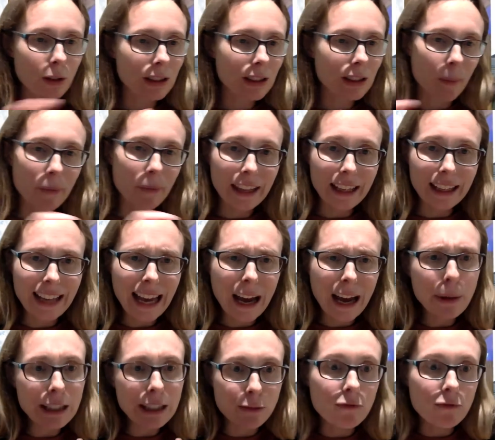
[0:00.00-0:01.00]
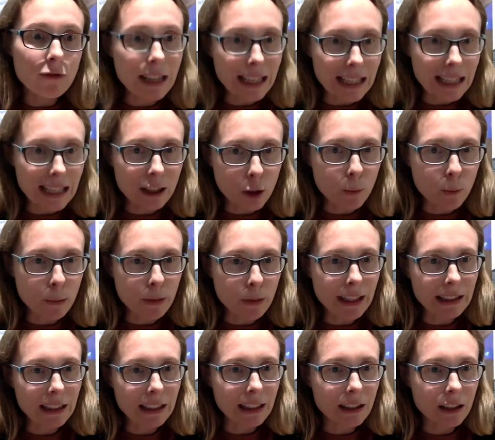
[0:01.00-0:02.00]
something now, it's really super
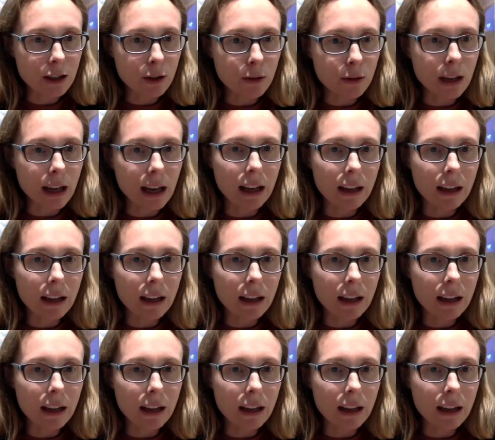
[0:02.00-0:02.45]
easy to do that.